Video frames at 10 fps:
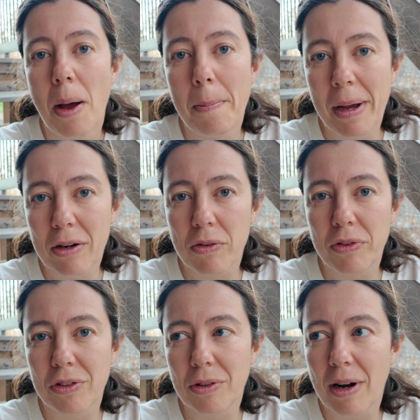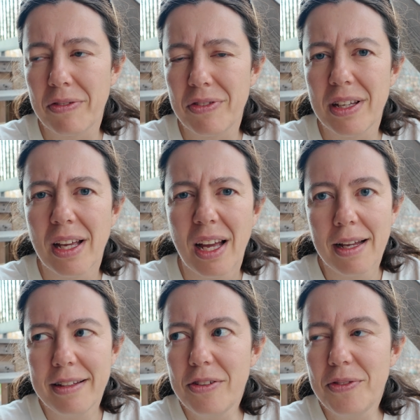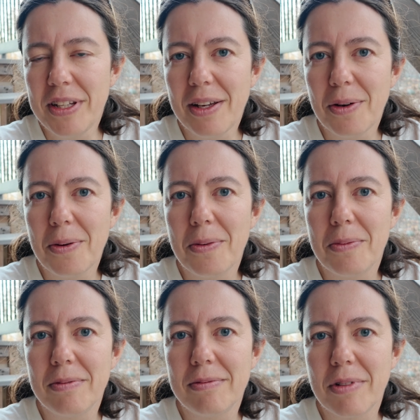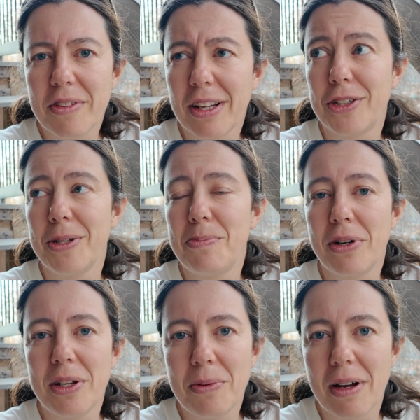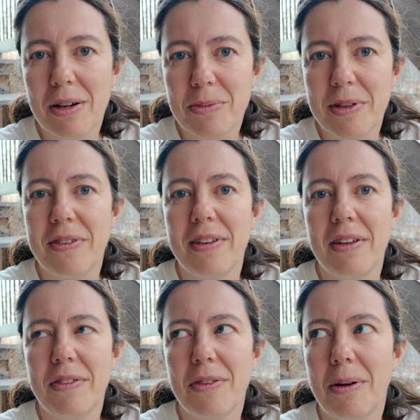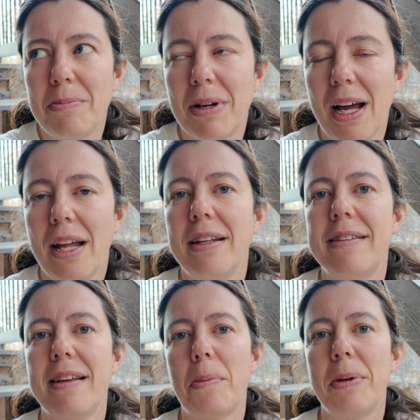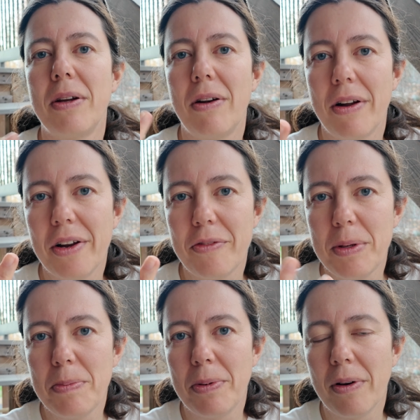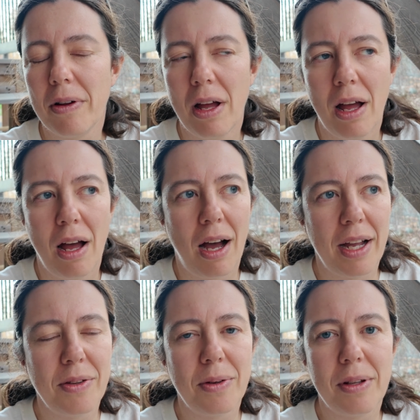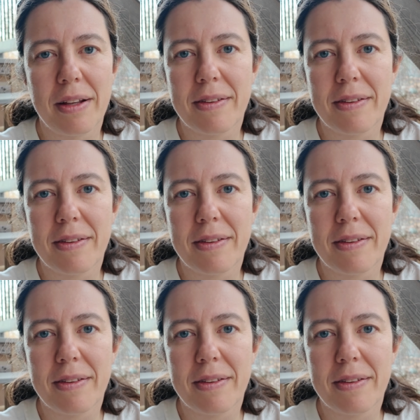macro photography. This video was actually pretty well received, so I'm glad it's helping a lot of people. I know that